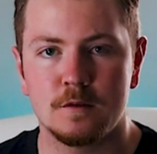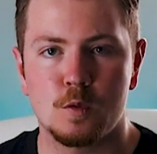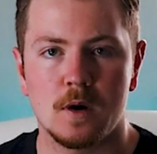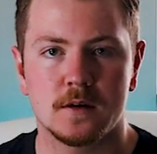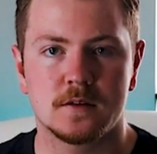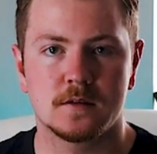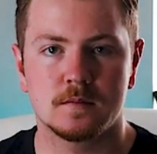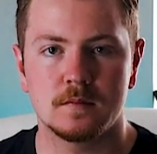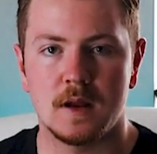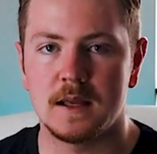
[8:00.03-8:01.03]
have worked
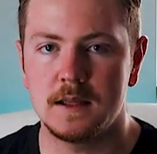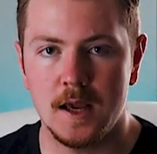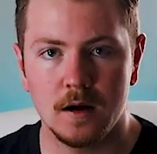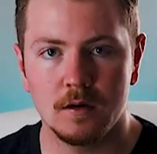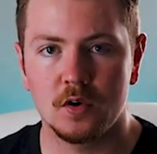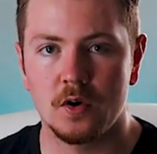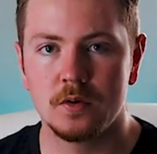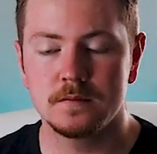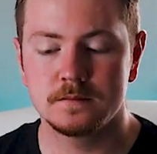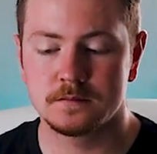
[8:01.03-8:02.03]
a year
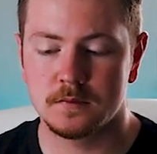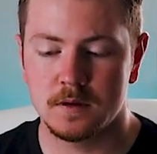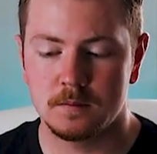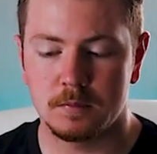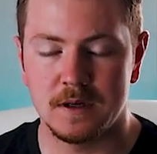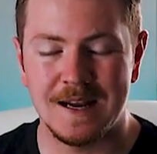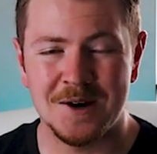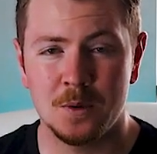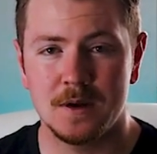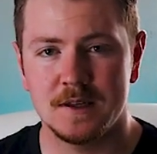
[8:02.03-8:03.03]
ago, but
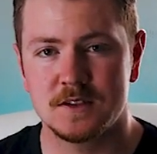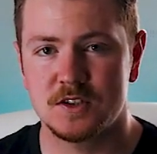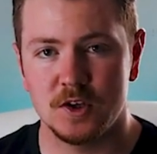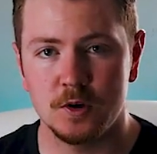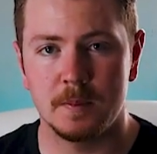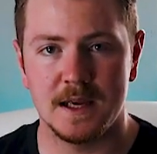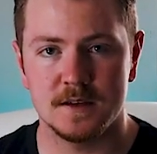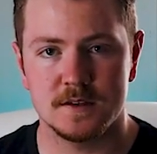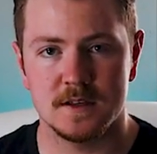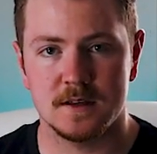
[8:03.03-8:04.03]
now it's too
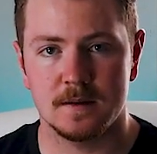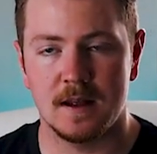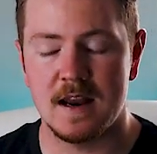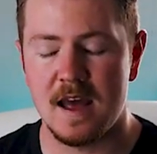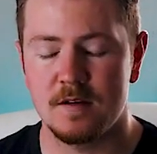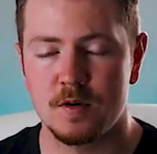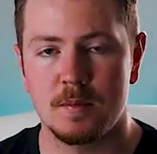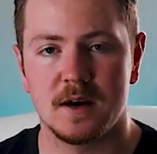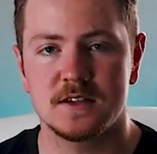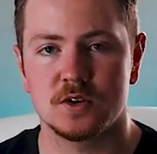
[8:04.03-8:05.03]
basic and
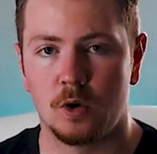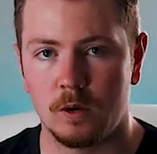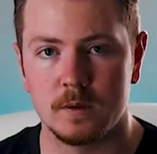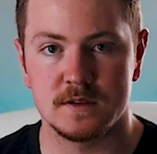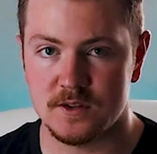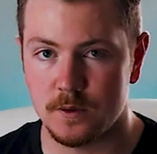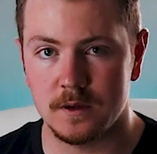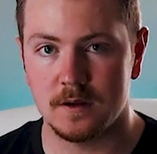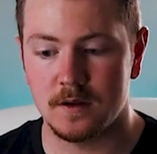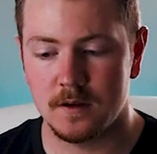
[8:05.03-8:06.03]
everybody's always
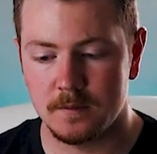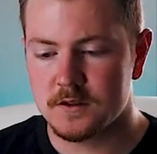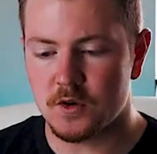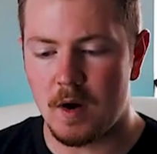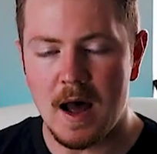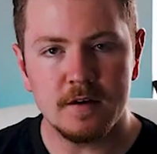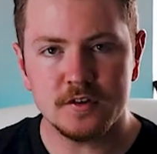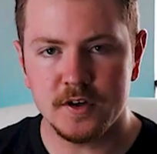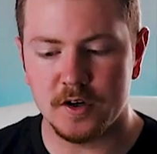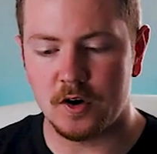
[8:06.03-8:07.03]
doing it. So
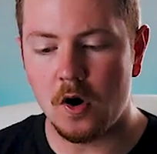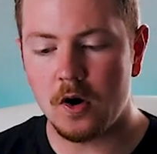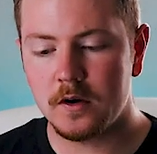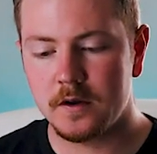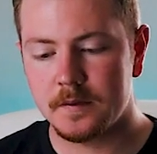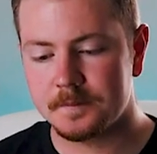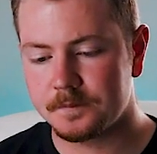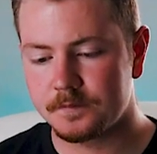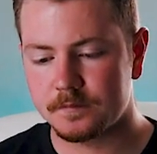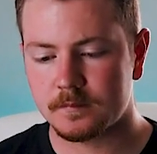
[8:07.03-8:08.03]
after your hook,
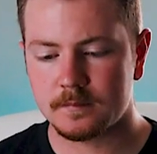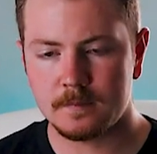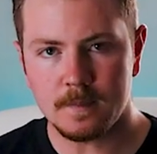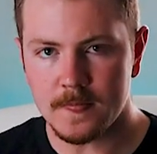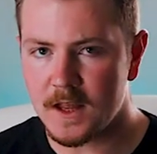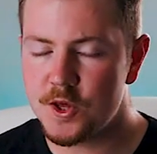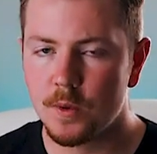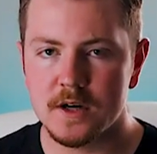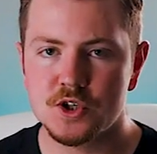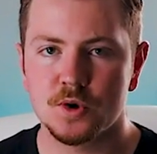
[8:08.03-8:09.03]
you
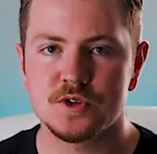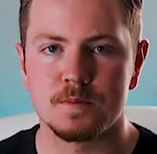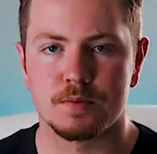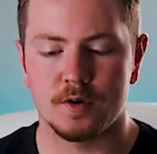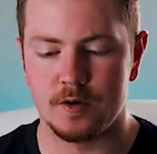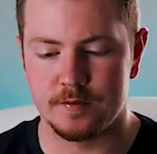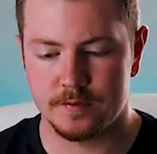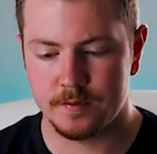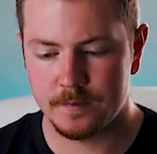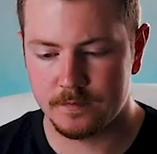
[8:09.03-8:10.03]
want to show some proof.